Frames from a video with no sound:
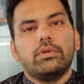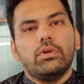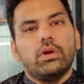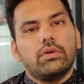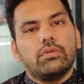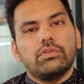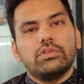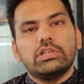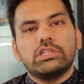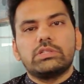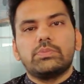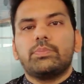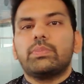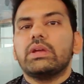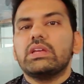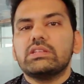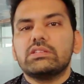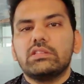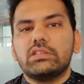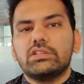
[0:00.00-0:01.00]
You have to just
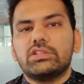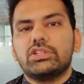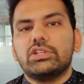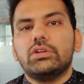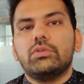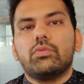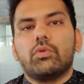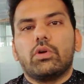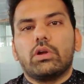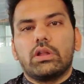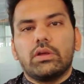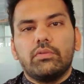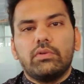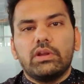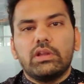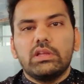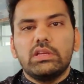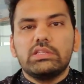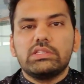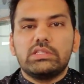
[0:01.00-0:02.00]
paste the sheet,
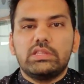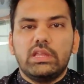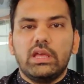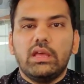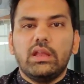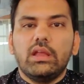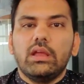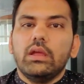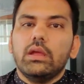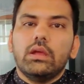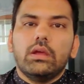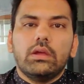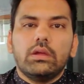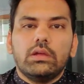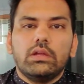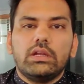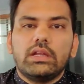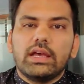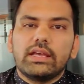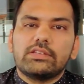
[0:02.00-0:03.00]
whatever is there,
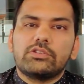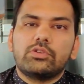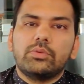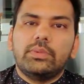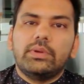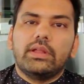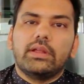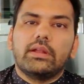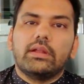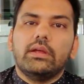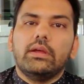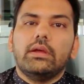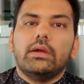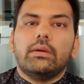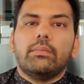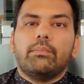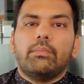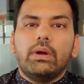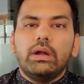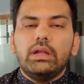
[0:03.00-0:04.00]
it has to be done.
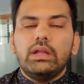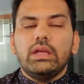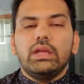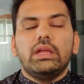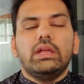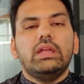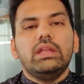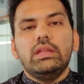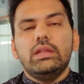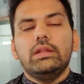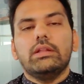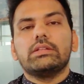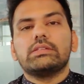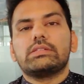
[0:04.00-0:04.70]
But in